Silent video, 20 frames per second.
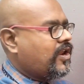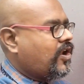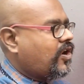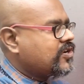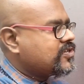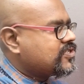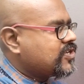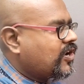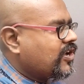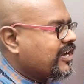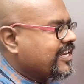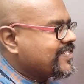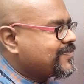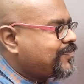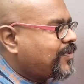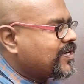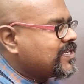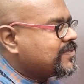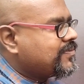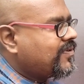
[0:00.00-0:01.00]
Rods are
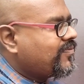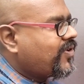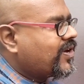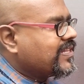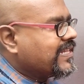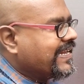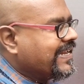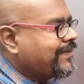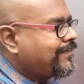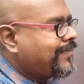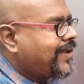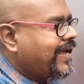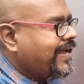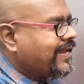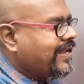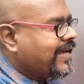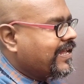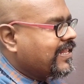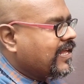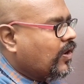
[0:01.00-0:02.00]
responsible for the dim
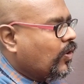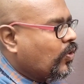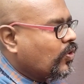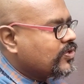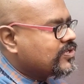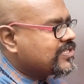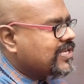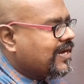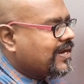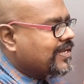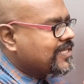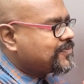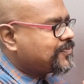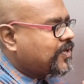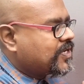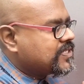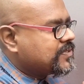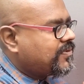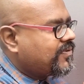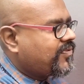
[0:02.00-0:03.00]
light and the cones are
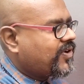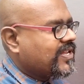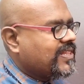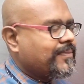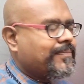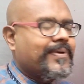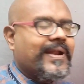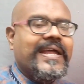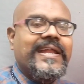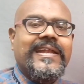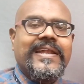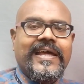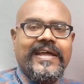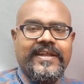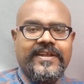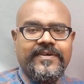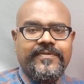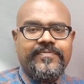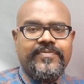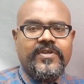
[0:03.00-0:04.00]
responsible for the bright
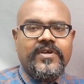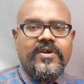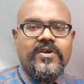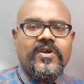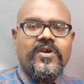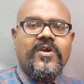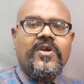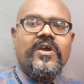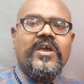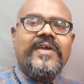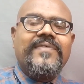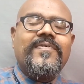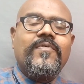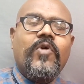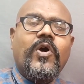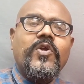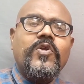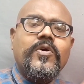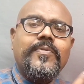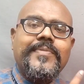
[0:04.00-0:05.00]
light. If
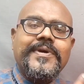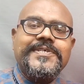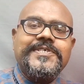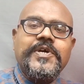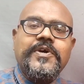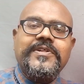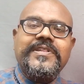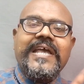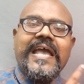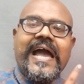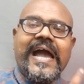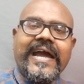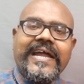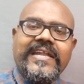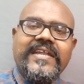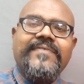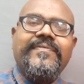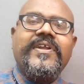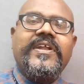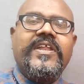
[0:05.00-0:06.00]
you want to measure the
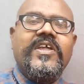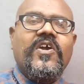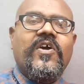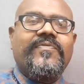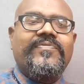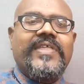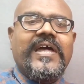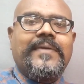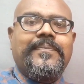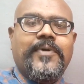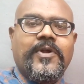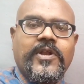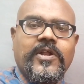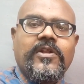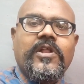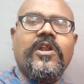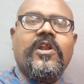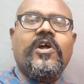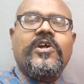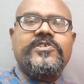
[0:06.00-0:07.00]
activity of that
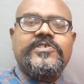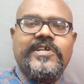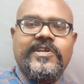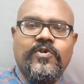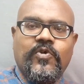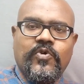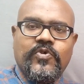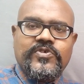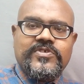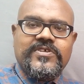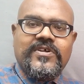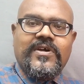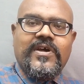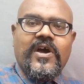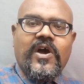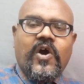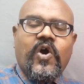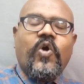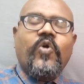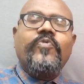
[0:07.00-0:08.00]
particular rods and cones,
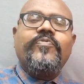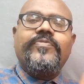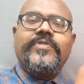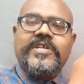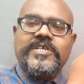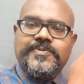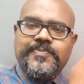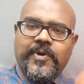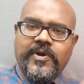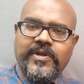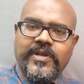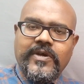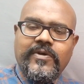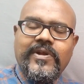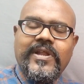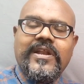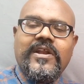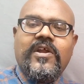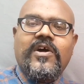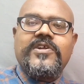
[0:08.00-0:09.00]
how these
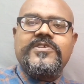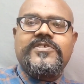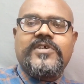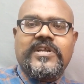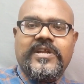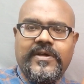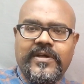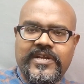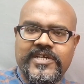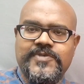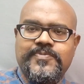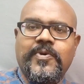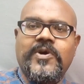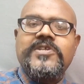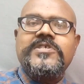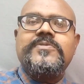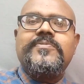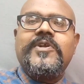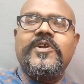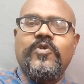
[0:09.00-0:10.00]
particular rods are
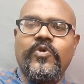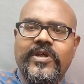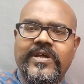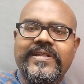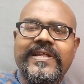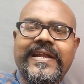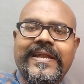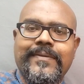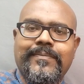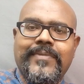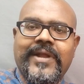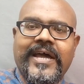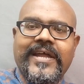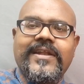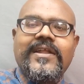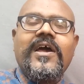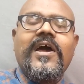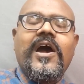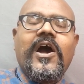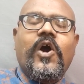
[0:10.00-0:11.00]
responsible during the dim
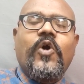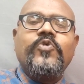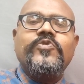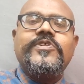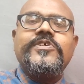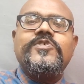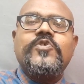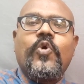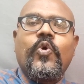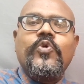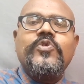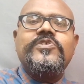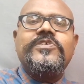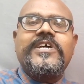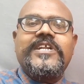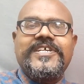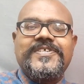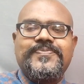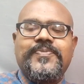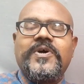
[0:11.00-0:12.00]
light, how these
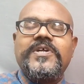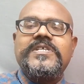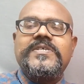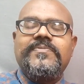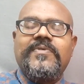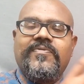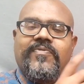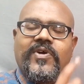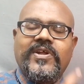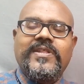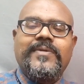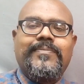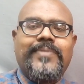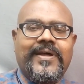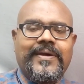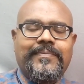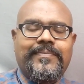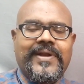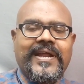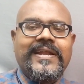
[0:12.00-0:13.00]
cones are responsible for the
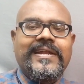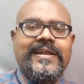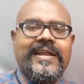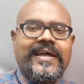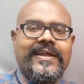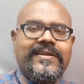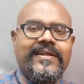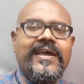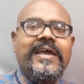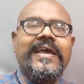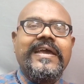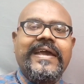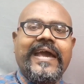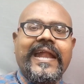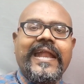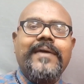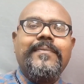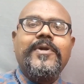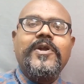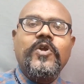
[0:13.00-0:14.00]
bright light,
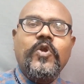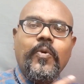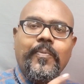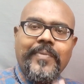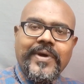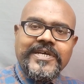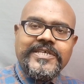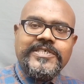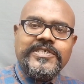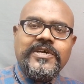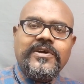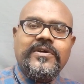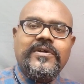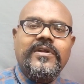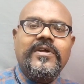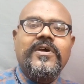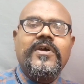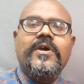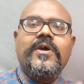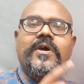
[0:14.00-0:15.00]
can able to
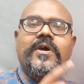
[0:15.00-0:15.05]
measure